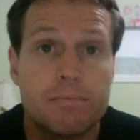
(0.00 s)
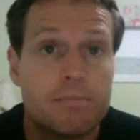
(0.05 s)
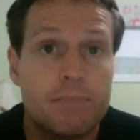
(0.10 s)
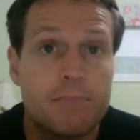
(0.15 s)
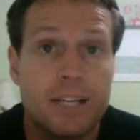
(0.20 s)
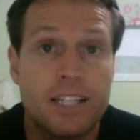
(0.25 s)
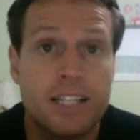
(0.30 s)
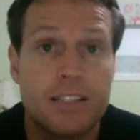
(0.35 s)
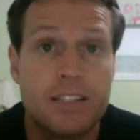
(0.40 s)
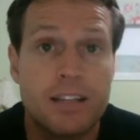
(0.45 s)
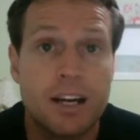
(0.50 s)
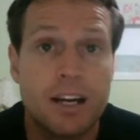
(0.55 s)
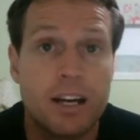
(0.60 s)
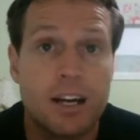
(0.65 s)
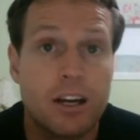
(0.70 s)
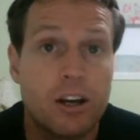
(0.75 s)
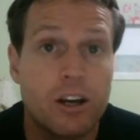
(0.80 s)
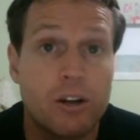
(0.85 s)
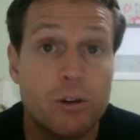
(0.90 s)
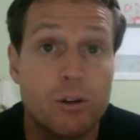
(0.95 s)

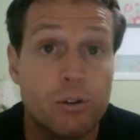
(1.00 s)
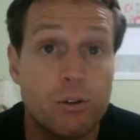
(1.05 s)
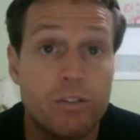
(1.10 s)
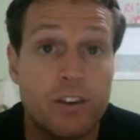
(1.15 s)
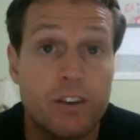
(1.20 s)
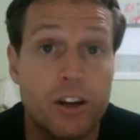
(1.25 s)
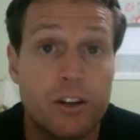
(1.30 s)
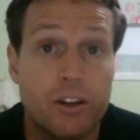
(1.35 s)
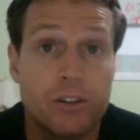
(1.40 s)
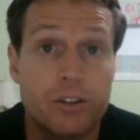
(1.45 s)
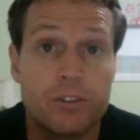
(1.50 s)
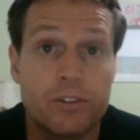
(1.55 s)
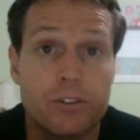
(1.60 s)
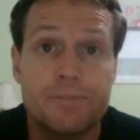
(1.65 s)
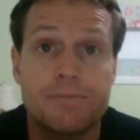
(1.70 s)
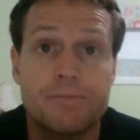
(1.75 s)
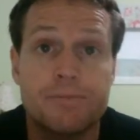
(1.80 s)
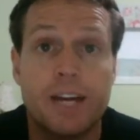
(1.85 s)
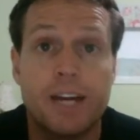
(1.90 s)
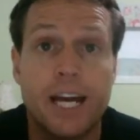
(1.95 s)
Pensado Good Vocal,
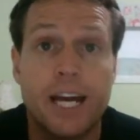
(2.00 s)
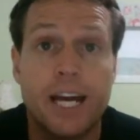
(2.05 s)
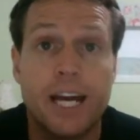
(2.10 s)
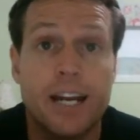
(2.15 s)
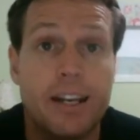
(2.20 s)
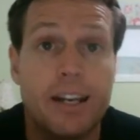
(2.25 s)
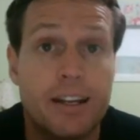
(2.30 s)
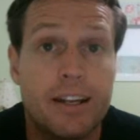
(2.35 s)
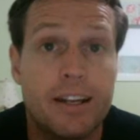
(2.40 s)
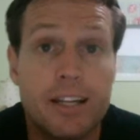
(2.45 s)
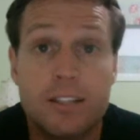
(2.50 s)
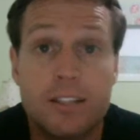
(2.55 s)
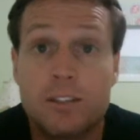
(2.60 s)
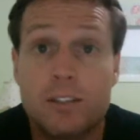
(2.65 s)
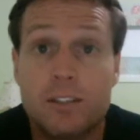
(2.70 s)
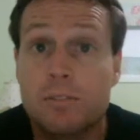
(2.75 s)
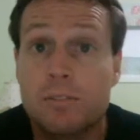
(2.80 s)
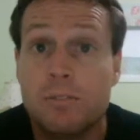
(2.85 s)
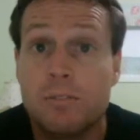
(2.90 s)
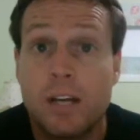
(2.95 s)
and
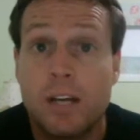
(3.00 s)
that's